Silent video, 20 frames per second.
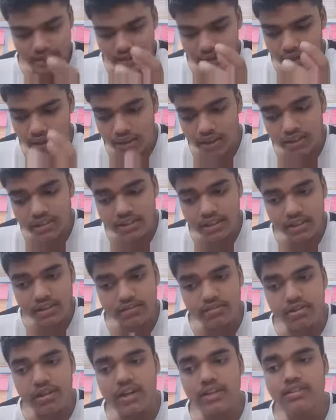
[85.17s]
earth
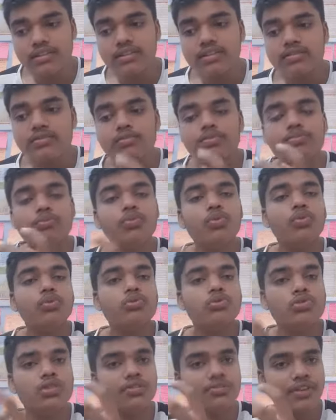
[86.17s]
acquires
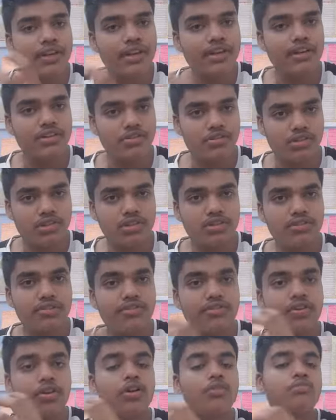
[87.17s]
most of energy
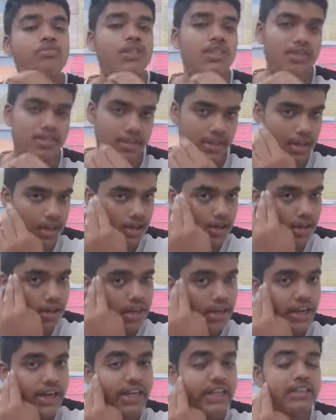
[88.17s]
from the sun
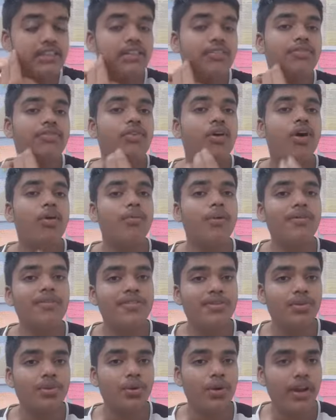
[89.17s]
in the form of
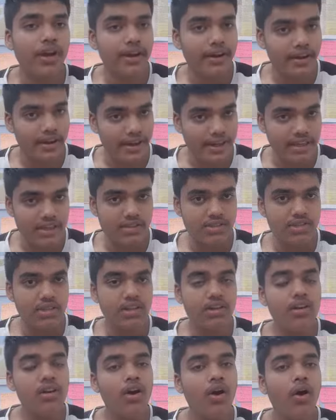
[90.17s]
solar
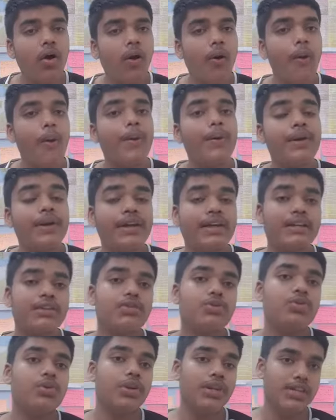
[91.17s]
radiation or
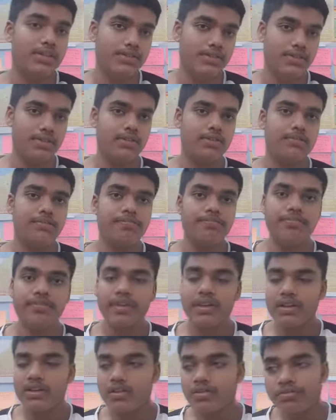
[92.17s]
insolation.
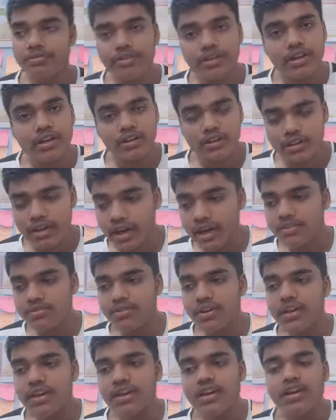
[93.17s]
That's
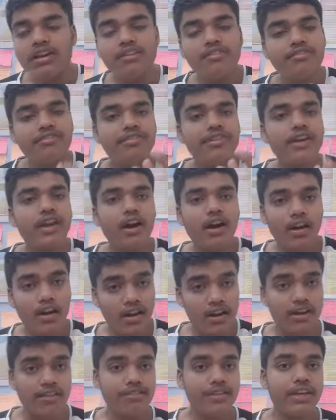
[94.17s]
why we are
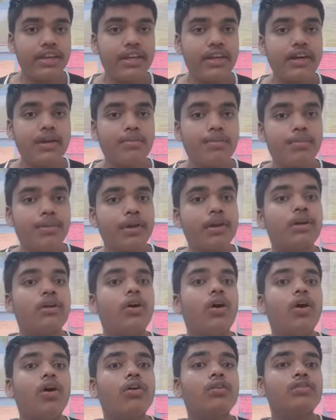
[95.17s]
living here,
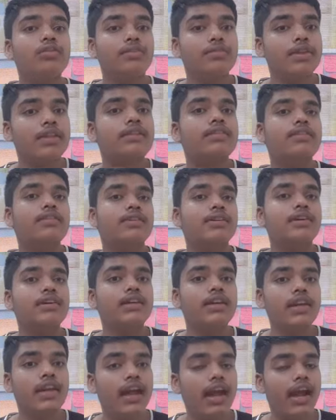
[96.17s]
because of the
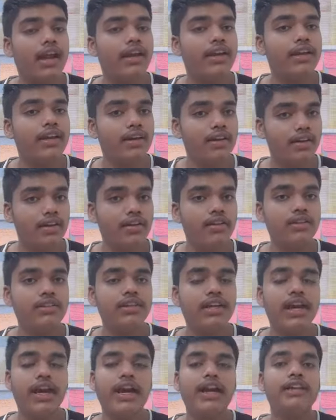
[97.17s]
sun and the
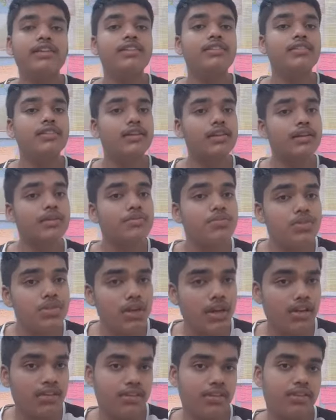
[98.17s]
earth and the
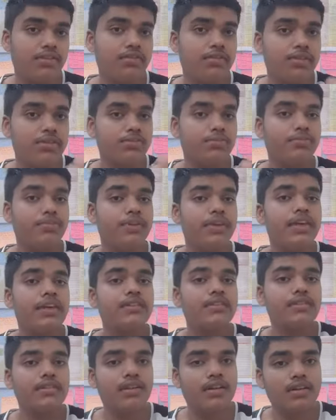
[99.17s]
circumstances which
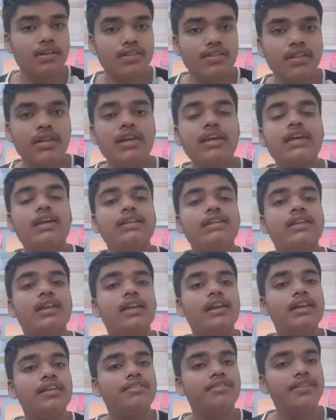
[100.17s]
makes us the
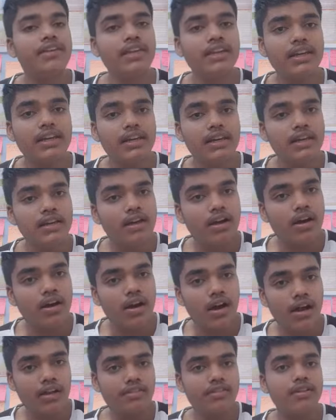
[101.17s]
living,
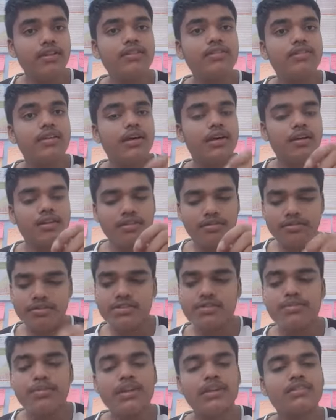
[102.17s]
as well as
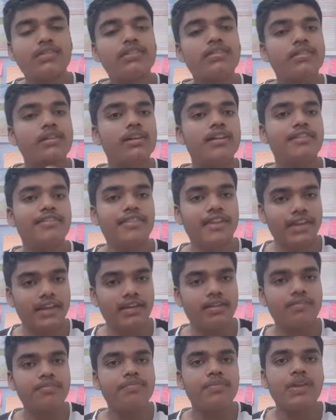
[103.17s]
which makes us
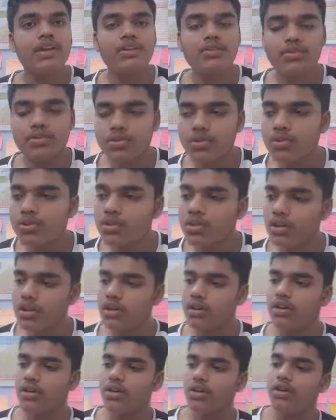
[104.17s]
living. So
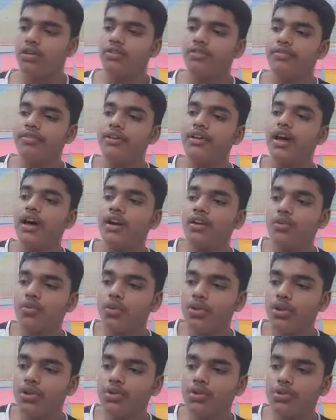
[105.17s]
we are
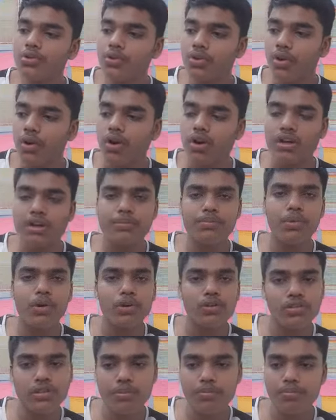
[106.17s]
going to talk
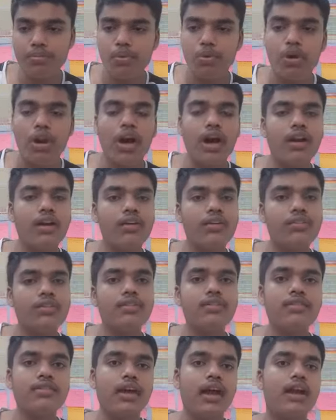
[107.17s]
about the polar
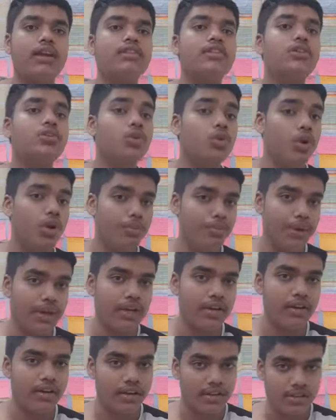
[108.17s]
regions and the
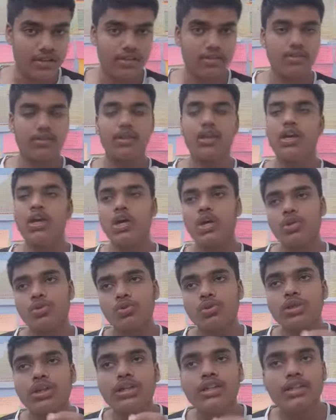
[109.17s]
tropical regions. So
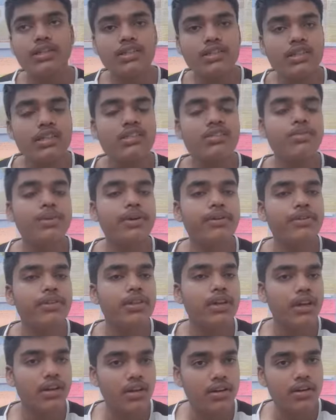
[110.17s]
the distance between
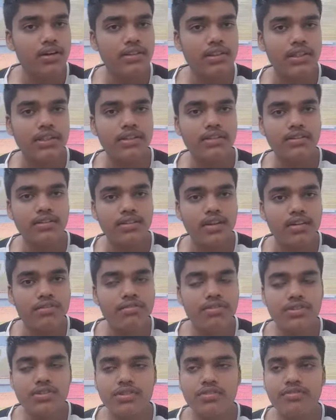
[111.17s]
the earth and the sun,
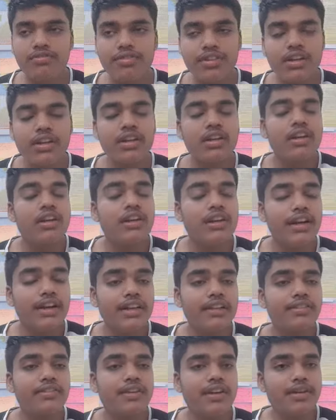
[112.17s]
which when it
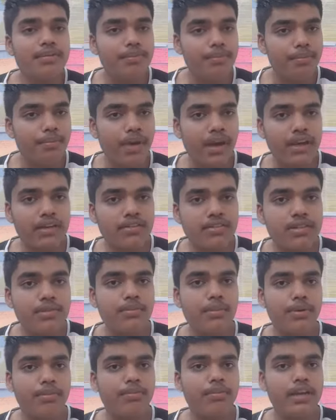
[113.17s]
is very
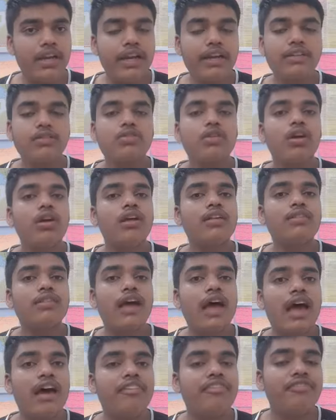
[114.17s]
maximum, it is known as
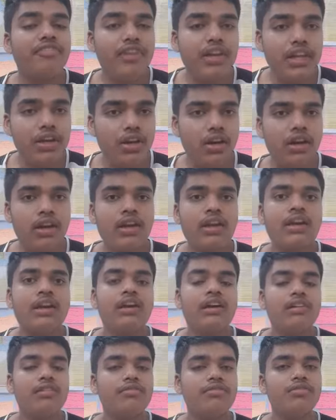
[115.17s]
aphelion,
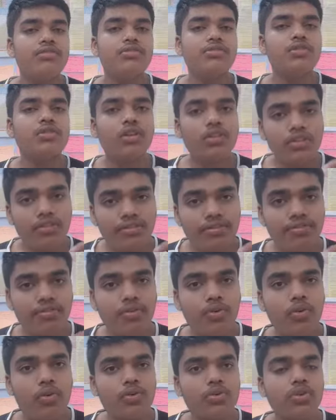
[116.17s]
which is on the
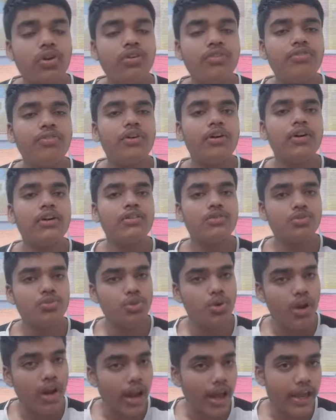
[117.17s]
4th of
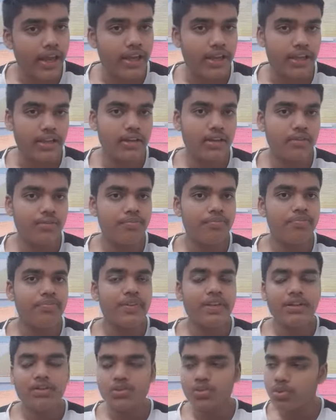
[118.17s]
July.
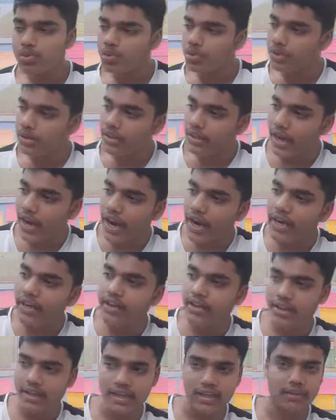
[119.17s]
So
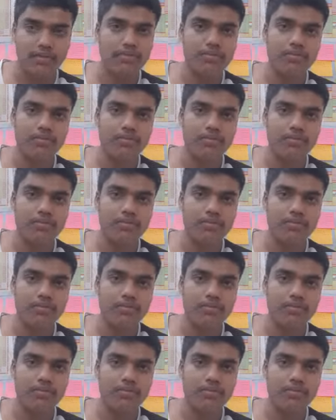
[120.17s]
that time